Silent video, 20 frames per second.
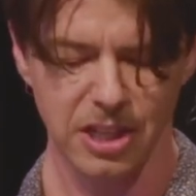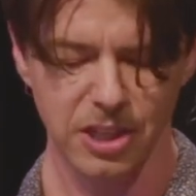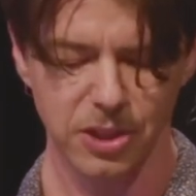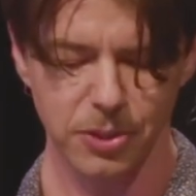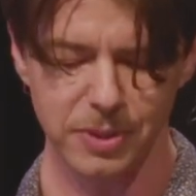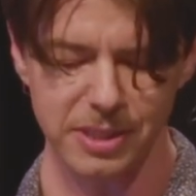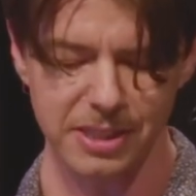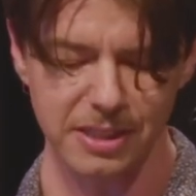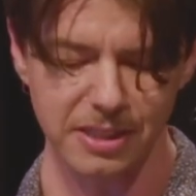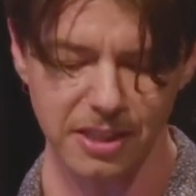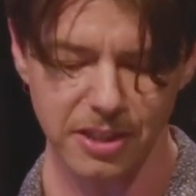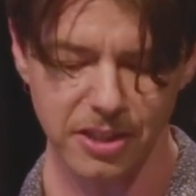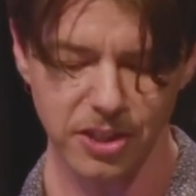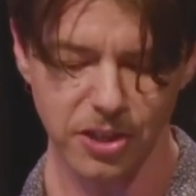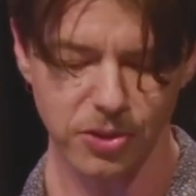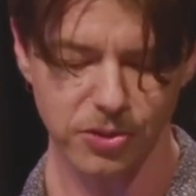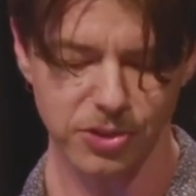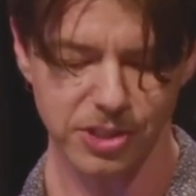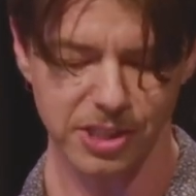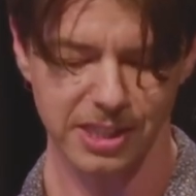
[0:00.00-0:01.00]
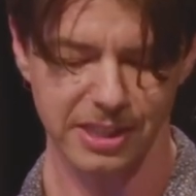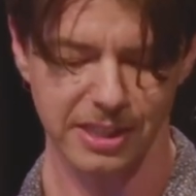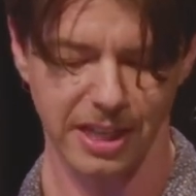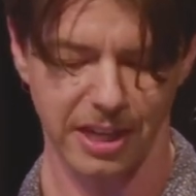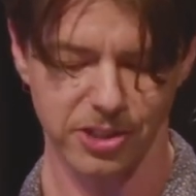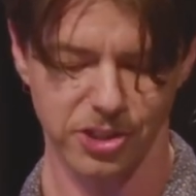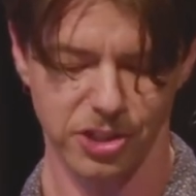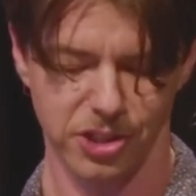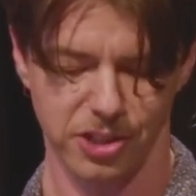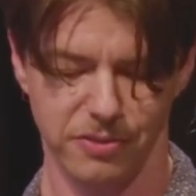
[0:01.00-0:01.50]
There isn't a huge
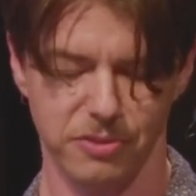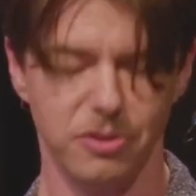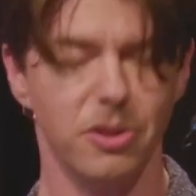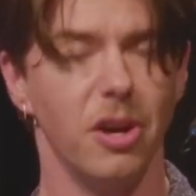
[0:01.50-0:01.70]
selection of